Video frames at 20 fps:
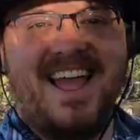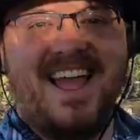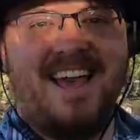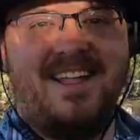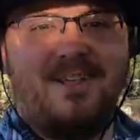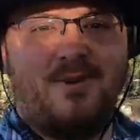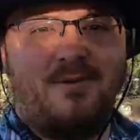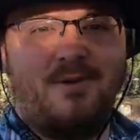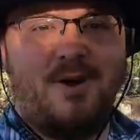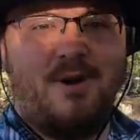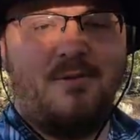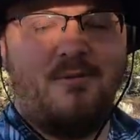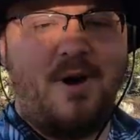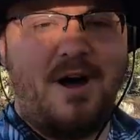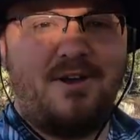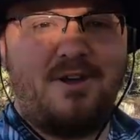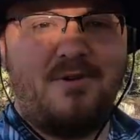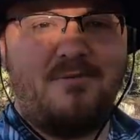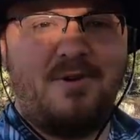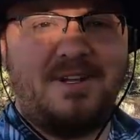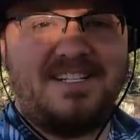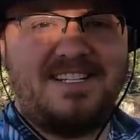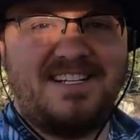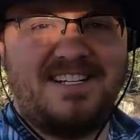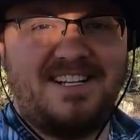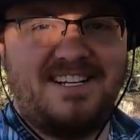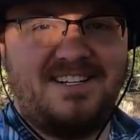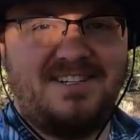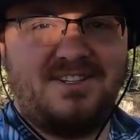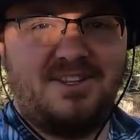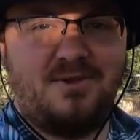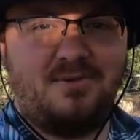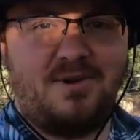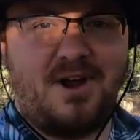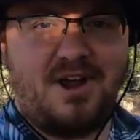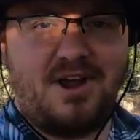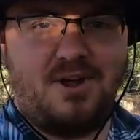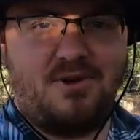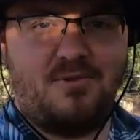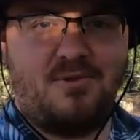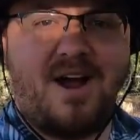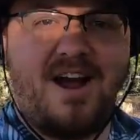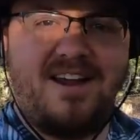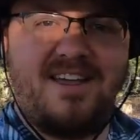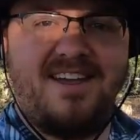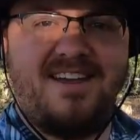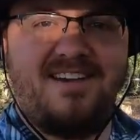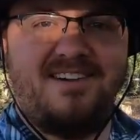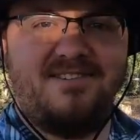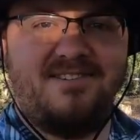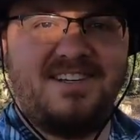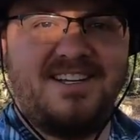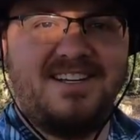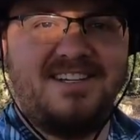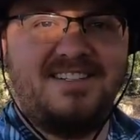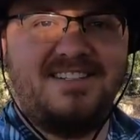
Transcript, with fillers: Hello and welcome once again to the Rugged Rockhound.